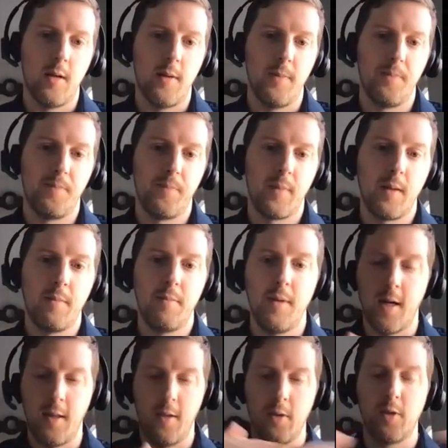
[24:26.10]
um,
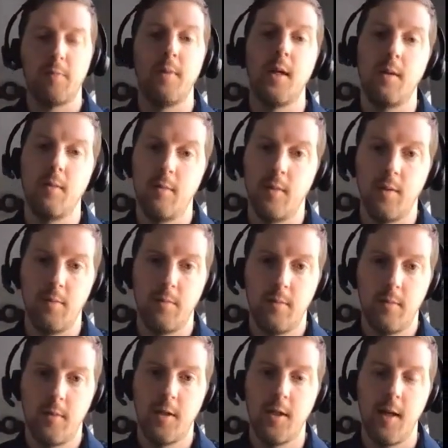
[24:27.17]
beyond those minimum
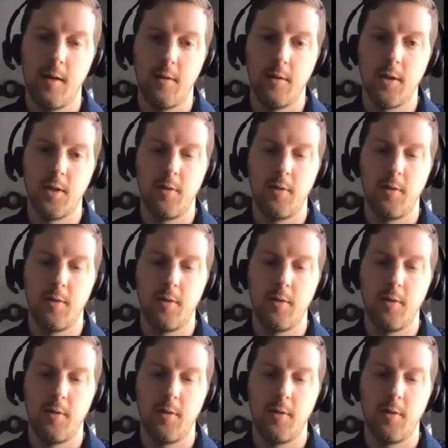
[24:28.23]
standards.